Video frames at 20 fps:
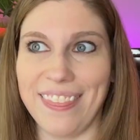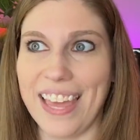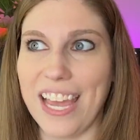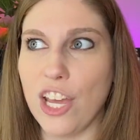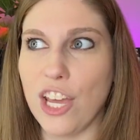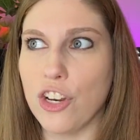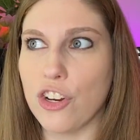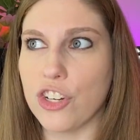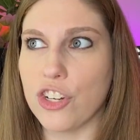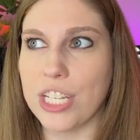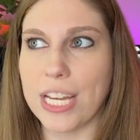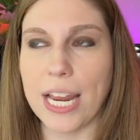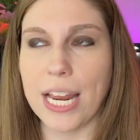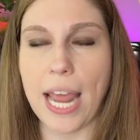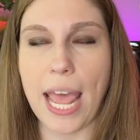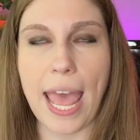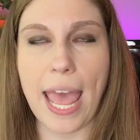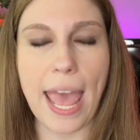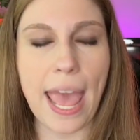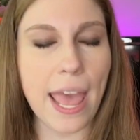They
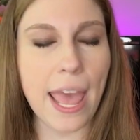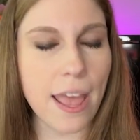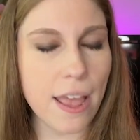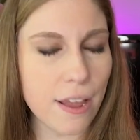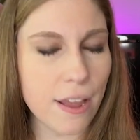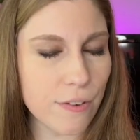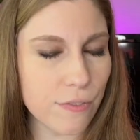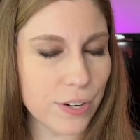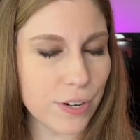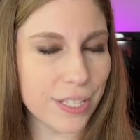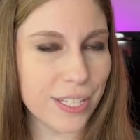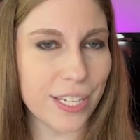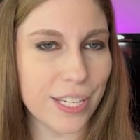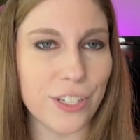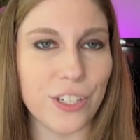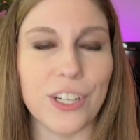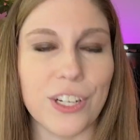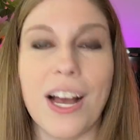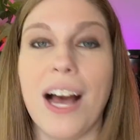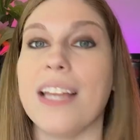understand everything
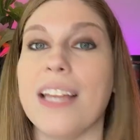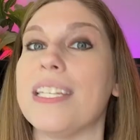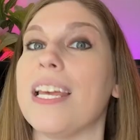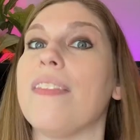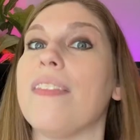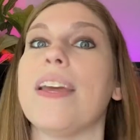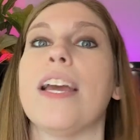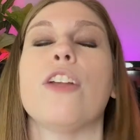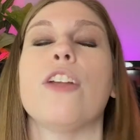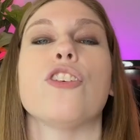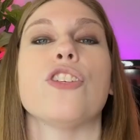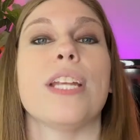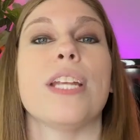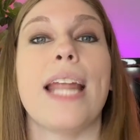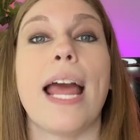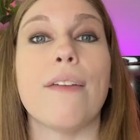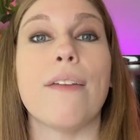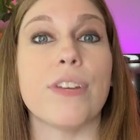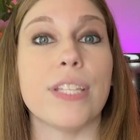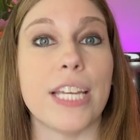in your content. They
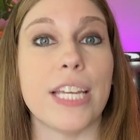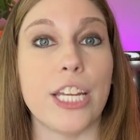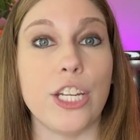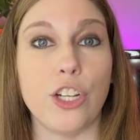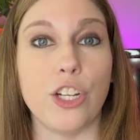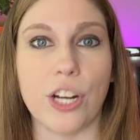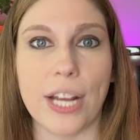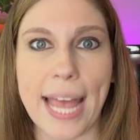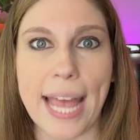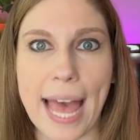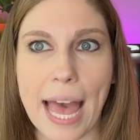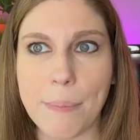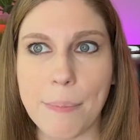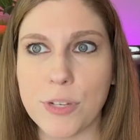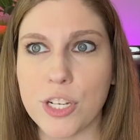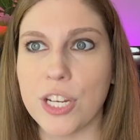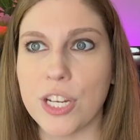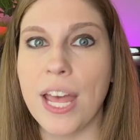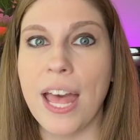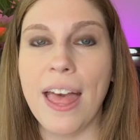understand everything in your
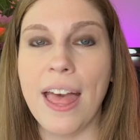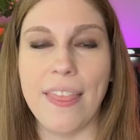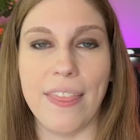caption.